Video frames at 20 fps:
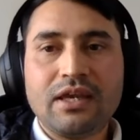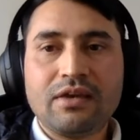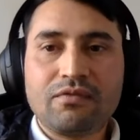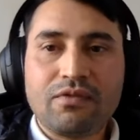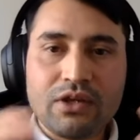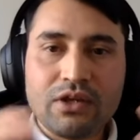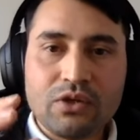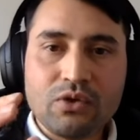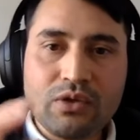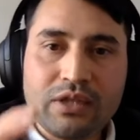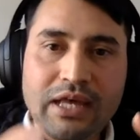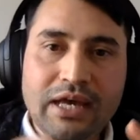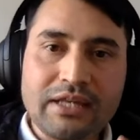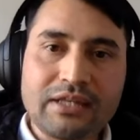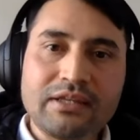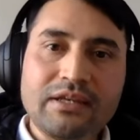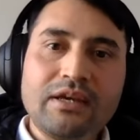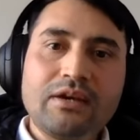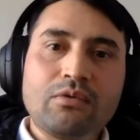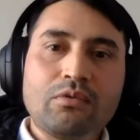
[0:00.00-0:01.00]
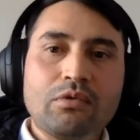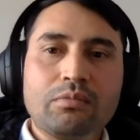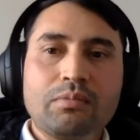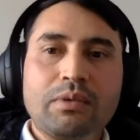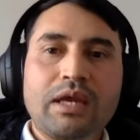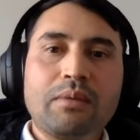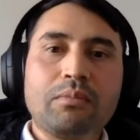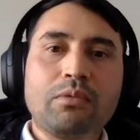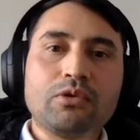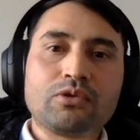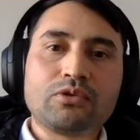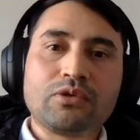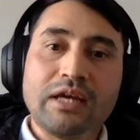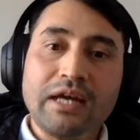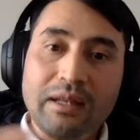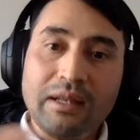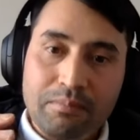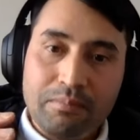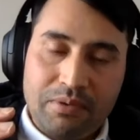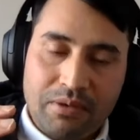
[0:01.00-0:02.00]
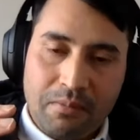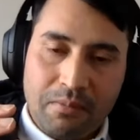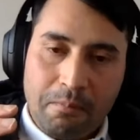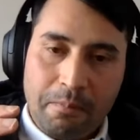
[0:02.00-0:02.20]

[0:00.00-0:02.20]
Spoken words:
If we do that, we'll be able to help